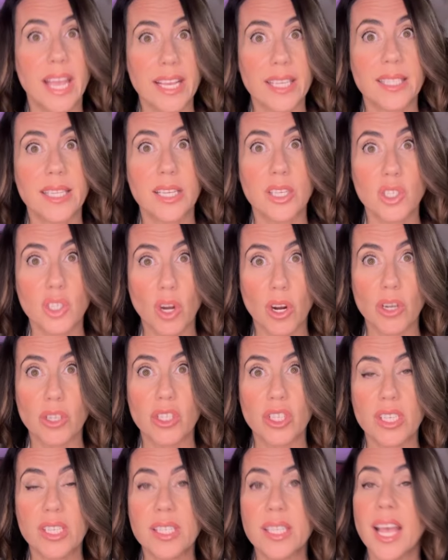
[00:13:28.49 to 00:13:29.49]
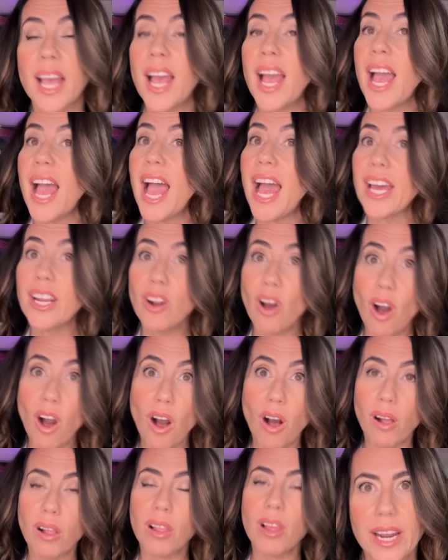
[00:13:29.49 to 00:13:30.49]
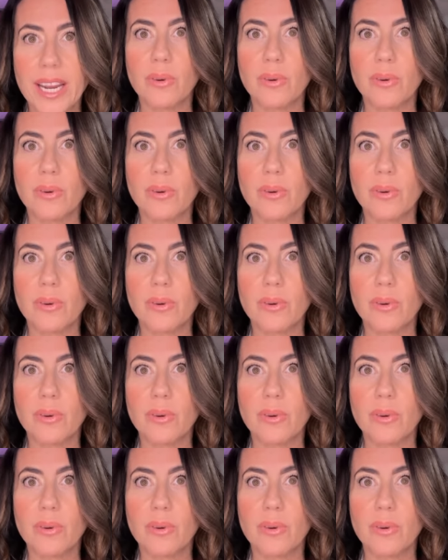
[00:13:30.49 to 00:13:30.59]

excess charges at all.